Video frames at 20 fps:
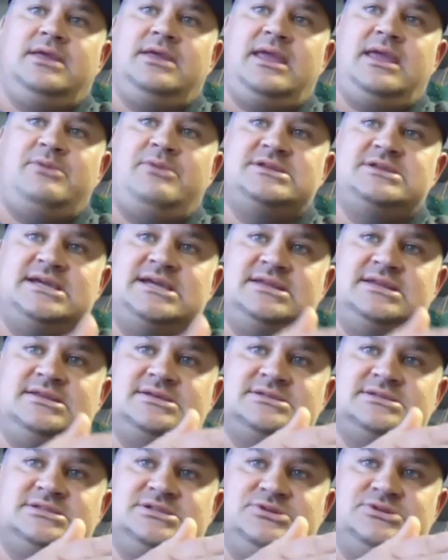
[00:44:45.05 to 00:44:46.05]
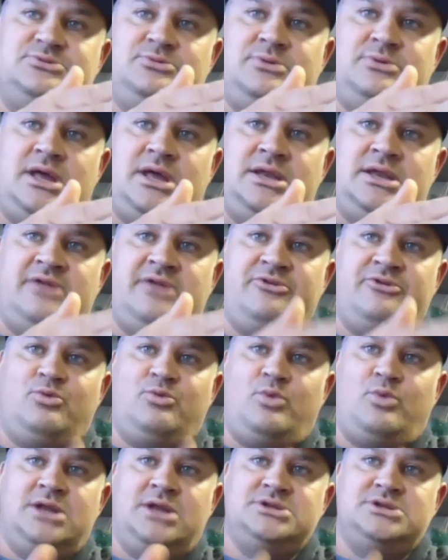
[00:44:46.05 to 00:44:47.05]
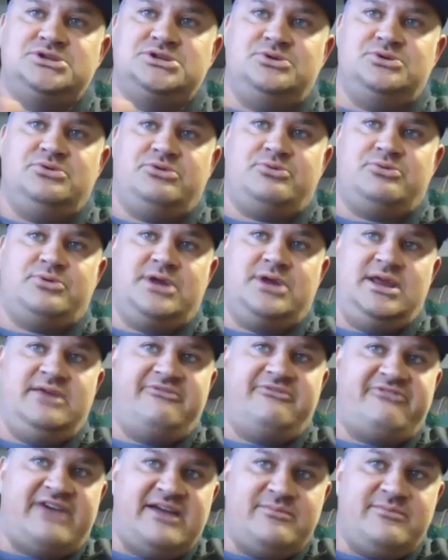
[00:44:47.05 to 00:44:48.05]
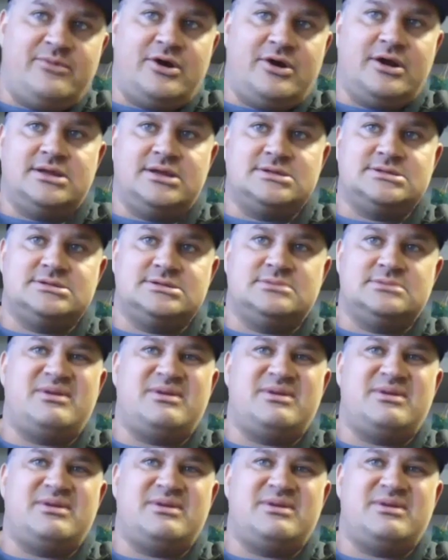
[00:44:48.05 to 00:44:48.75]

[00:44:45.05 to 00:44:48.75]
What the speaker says: can we take this to another 1, 2, 3, 5 markets?